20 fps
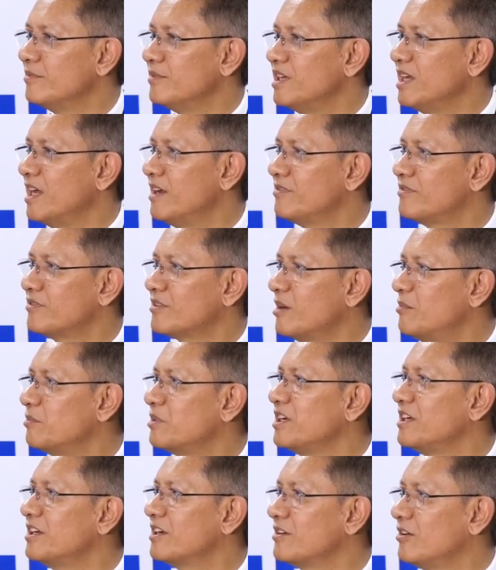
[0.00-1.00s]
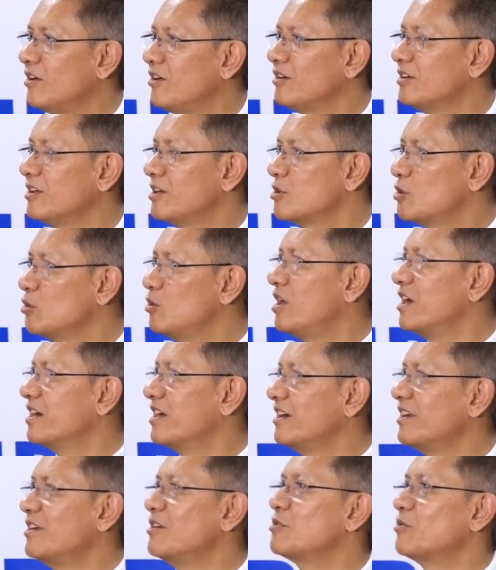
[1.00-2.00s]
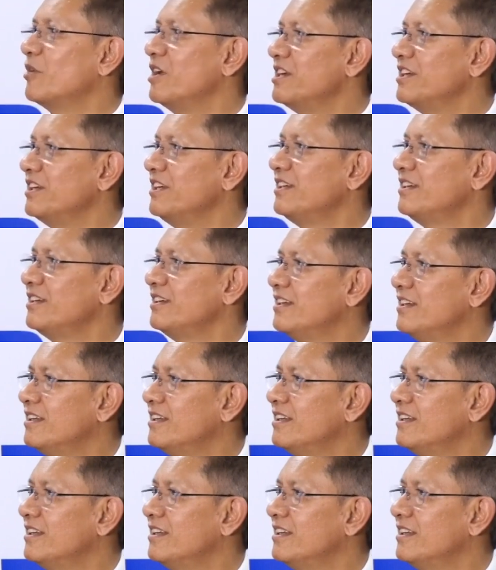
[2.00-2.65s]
we have completed all the 220.